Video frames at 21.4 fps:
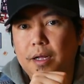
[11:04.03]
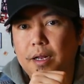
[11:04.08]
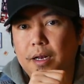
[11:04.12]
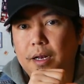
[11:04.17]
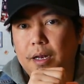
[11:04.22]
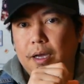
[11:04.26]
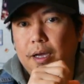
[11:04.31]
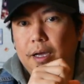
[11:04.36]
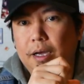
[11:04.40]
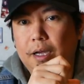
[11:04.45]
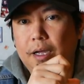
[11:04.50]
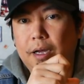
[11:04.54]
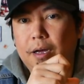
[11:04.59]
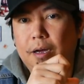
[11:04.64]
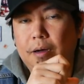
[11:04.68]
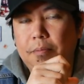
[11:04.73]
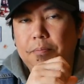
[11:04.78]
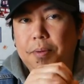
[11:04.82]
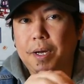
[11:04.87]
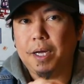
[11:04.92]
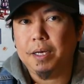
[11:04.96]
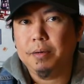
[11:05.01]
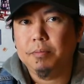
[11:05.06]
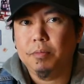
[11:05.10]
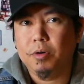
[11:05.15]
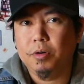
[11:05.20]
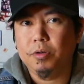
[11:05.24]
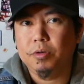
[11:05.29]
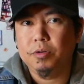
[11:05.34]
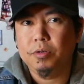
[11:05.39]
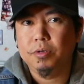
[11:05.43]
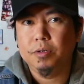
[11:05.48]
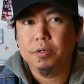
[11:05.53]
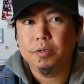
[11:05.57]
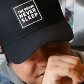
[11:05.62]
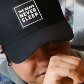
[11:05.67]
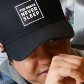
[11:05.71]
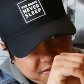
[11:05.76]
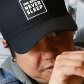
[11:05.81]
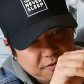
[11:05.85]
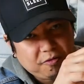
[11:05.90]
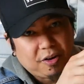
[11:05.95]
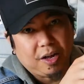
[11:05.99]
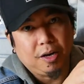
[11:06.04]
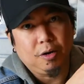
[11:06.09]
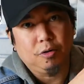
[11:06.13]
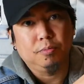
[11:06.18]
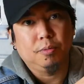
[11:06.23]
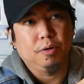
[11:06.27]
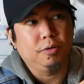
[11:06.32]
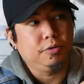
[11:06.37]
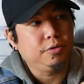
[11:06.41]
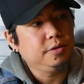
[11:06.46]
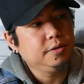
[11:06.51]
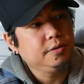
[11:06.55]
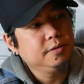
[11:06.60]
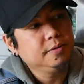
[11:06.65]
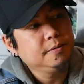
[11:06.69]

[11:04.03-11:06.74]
like pan mode, follow mode.